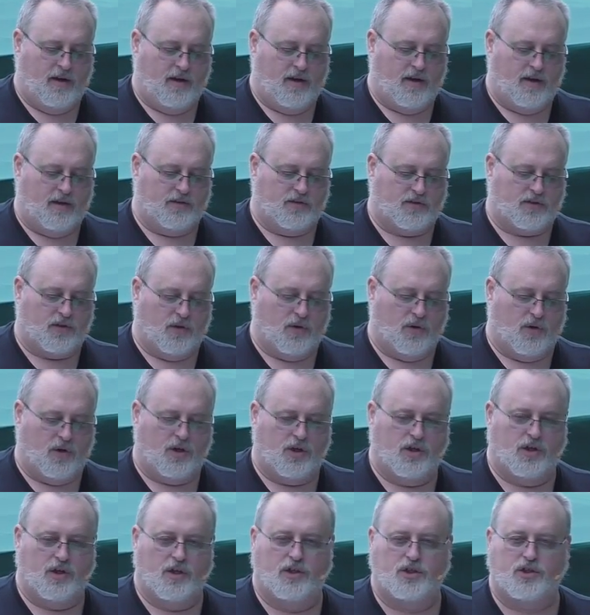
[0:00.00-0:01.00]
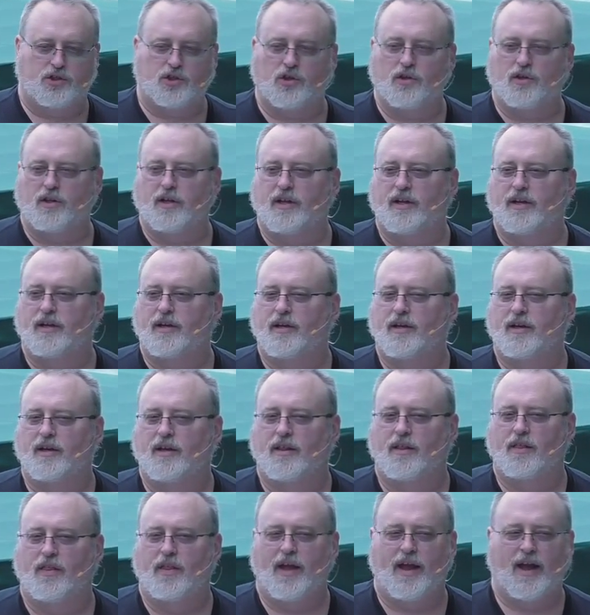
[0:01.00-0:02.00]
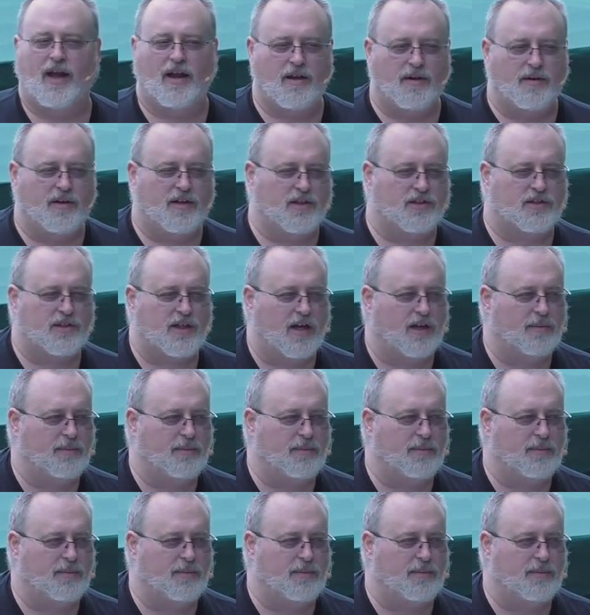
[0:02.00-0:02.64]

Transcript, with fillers: supposed to be, but for the